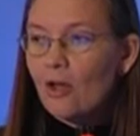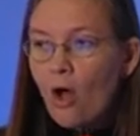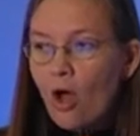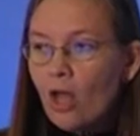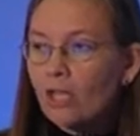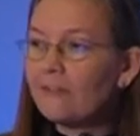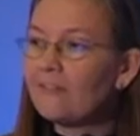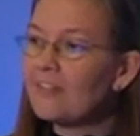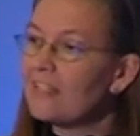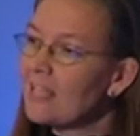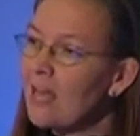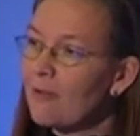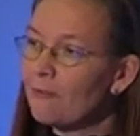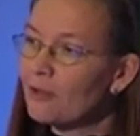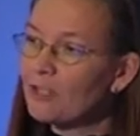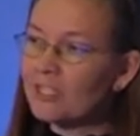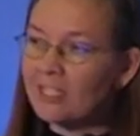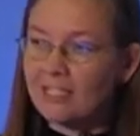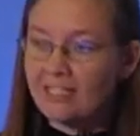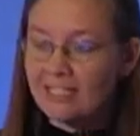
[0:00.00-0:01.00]
all of these
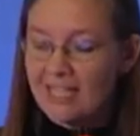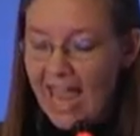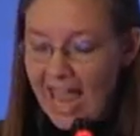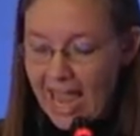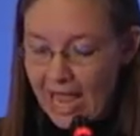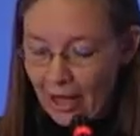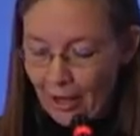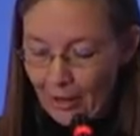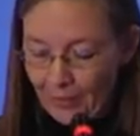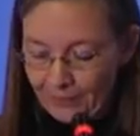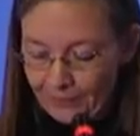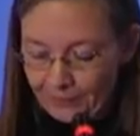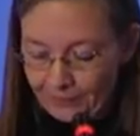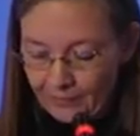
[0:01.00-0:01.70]
efforts entail.